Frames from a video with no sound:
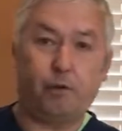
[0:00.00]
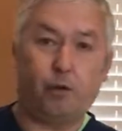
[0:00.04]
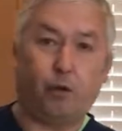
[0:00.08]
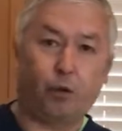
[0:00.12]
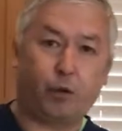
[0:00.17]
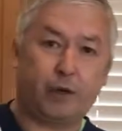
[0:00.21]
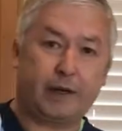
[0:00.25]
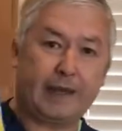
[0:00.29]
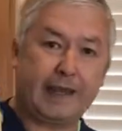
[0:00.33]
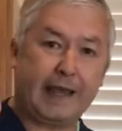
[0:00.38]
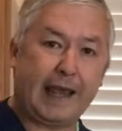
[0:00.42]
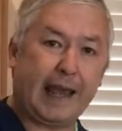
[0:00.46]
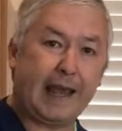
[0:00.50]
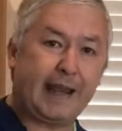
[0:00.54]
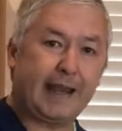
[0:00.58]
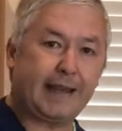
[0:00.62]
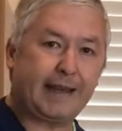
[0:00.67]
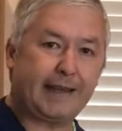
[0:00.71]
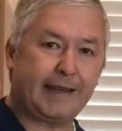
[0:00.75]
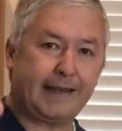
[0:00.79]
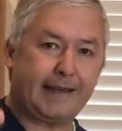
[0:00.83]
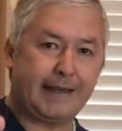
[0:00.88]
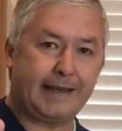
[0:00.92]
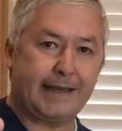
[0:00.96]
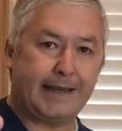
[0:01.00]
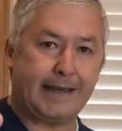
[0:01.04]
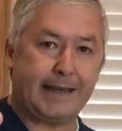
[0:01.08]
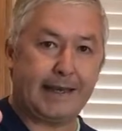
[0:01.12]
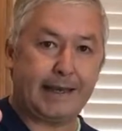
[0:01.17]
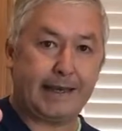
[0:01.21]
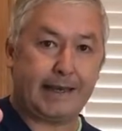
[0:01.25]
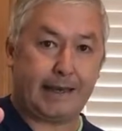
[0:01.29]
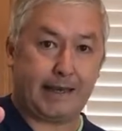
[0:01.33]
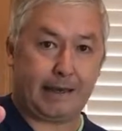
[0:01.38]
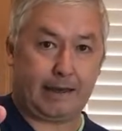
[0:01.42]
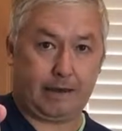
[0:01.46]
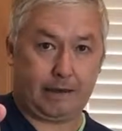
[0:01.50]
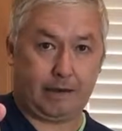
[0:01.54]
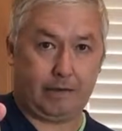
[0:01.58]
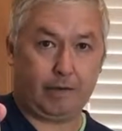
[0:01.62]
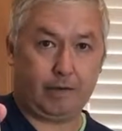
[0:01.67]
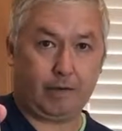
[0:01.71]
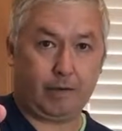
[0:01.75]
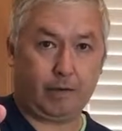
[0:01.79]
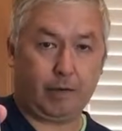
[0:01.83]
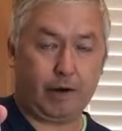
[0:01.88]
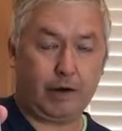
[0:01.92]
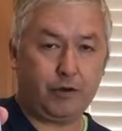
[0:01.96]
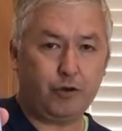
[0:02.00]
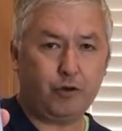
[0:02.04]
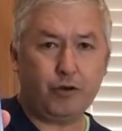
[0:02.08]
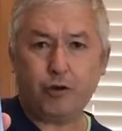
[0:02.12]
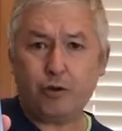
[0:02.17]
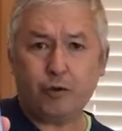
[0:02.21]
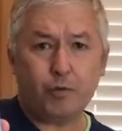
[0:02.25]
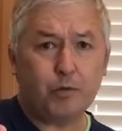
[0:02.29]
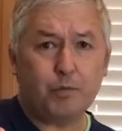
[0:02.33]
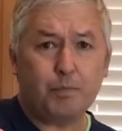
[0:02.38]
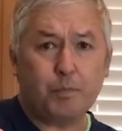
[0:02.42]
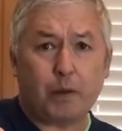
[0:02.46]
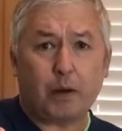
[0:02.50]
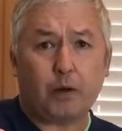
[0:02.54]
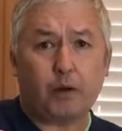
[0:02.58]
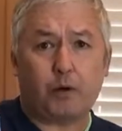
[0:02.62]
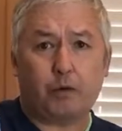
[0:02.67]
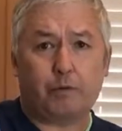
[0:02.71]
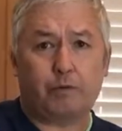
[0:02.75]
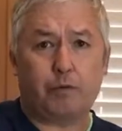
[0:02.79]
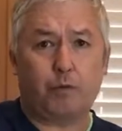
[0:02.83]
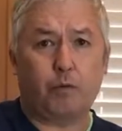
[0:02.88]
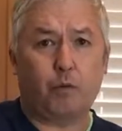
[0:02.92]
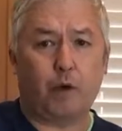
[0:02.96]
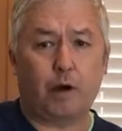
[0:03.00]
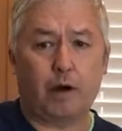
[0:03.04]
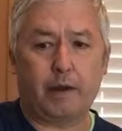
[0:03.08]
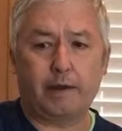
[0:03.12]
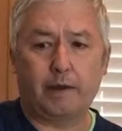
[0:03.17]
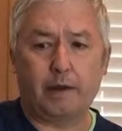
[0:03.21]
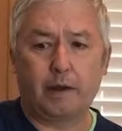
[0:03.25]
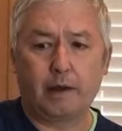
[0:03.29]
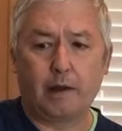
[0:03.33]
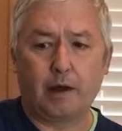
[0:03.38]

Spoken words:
organic ghee. All right, you can use butter if you want.